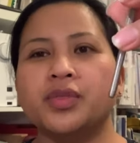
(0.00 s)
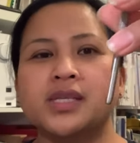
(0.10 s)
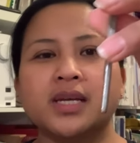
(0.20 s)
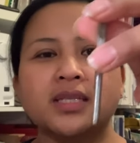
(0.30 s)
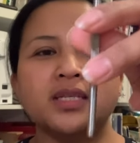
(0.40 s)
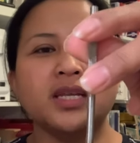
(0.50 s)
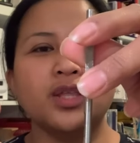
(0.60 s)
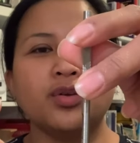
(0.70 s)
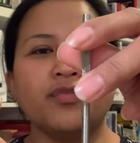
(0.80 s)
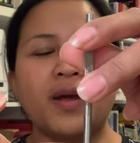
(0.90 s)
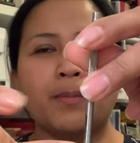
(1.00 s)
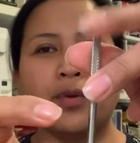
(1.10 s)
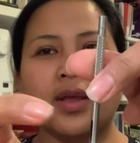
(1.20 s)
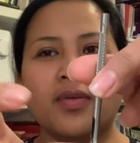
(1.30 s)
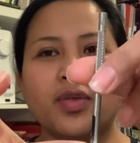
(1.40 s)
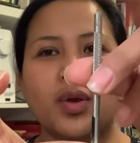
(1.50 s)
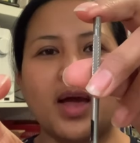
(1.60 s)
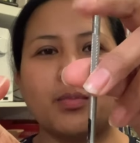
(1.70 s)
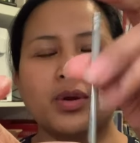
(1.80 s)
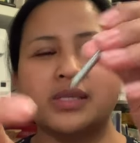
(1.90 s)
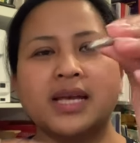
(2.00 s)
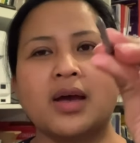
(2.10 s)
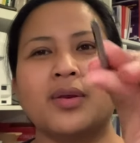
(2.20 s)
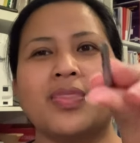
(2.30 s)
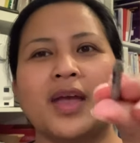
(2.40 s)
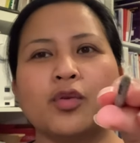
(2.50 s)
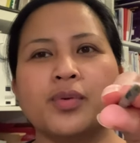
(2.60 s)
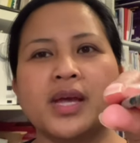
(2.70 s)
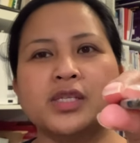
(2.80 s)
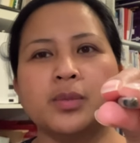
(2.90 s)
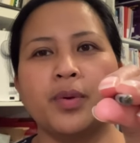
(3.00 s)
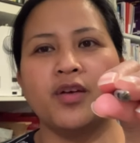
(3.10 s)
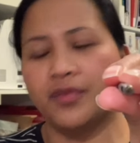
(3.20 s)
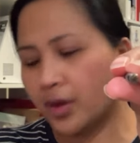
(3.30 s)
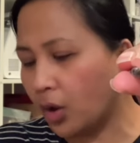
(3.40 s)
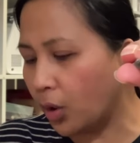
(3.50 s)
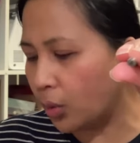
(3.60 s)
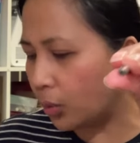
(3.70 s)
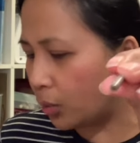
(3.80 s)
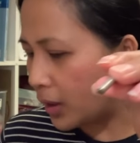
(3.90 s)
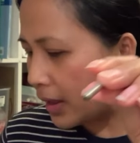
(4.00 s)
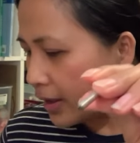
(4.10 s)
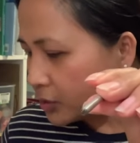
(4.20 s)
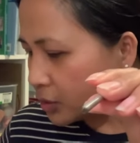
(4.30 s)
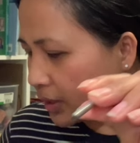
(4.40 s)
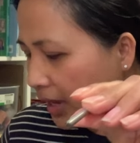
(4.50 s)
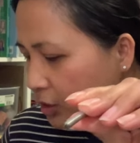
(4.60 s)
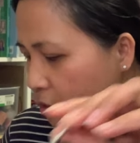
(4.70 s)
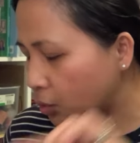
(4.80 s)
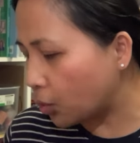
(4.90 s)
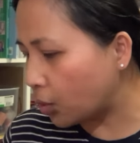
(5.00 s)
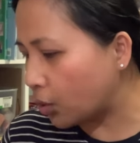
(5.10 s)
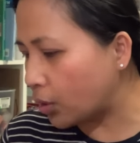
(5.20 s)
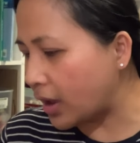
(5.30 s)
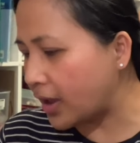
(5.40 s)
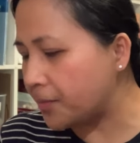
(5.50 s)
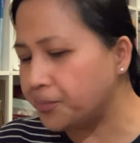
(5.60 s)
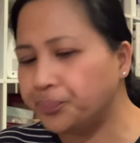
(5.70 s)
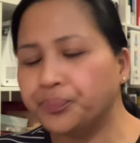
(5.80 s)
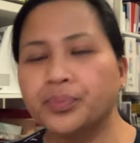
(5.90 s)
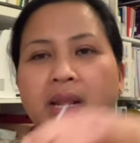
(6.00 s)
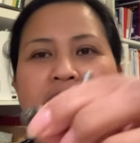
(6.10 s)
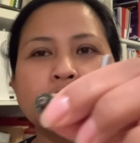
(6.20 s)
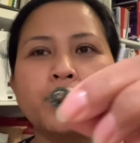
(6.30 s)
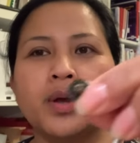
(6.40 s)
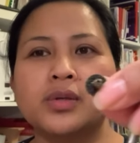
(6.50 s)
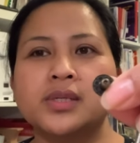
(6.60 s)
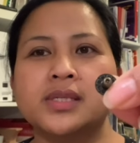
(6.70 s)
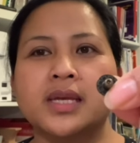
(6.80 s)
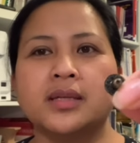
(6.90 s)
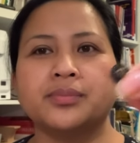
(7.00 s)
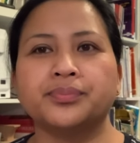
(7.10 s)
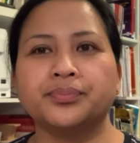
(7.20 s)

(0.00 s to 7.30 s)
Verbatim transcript: this underneath your fabric and then you hammer it down and that creates the perfect hole to get your um, little posts in.